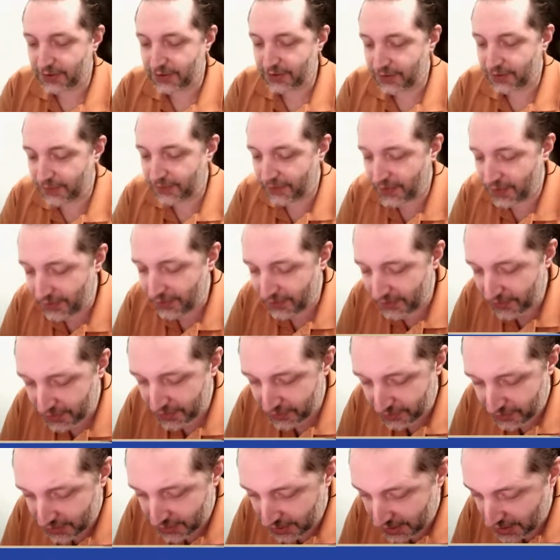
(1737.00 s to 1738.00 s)
I will
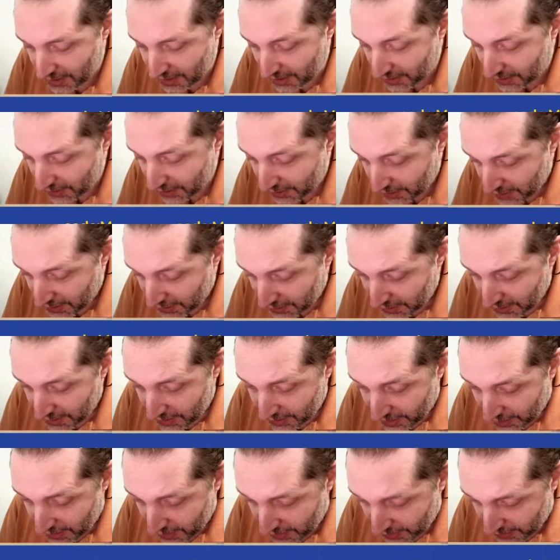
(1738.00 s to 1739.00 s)
probably
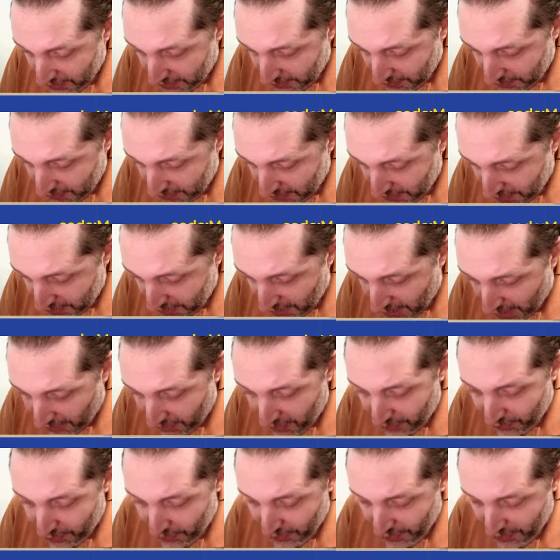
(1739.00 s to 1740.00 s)
pack one this.
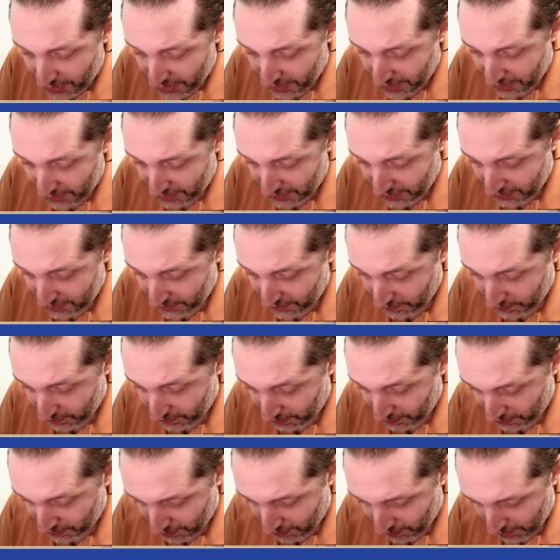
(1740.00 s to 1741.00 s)
Except
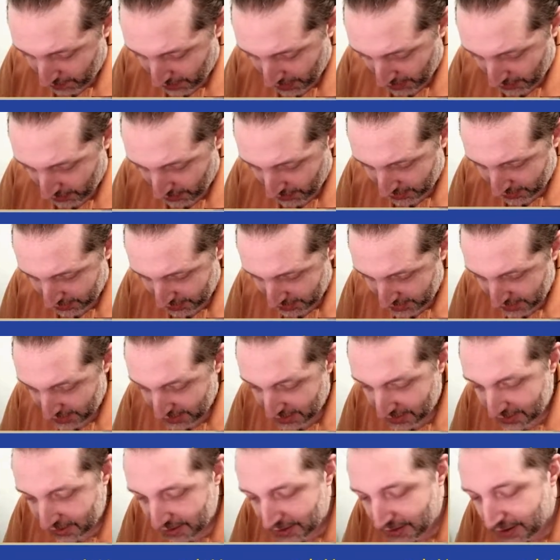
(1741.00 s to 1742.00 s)
if there is a gold
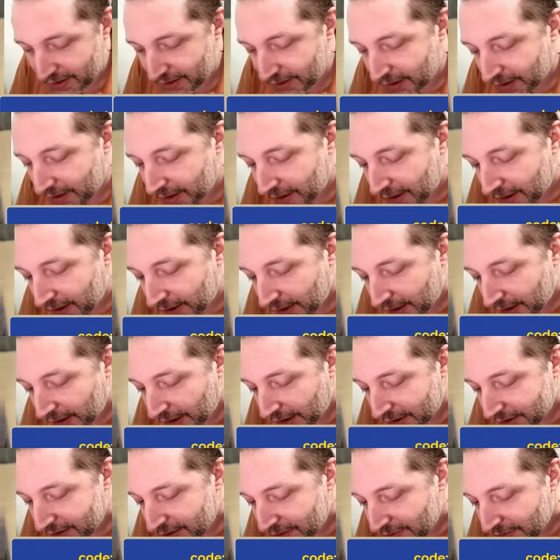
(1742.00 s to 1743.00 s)
foil.
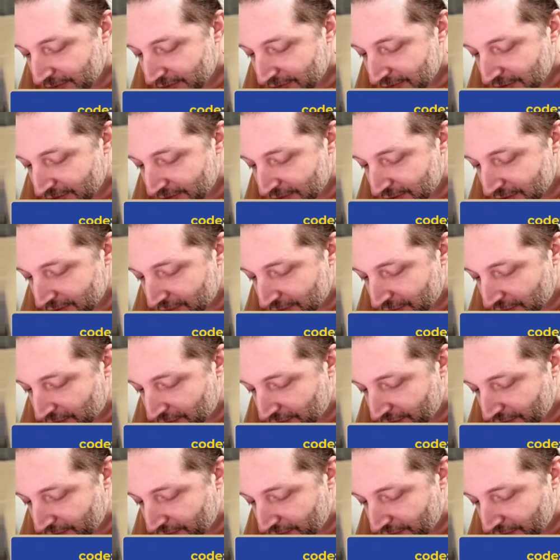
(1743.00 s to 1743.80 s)
Nope.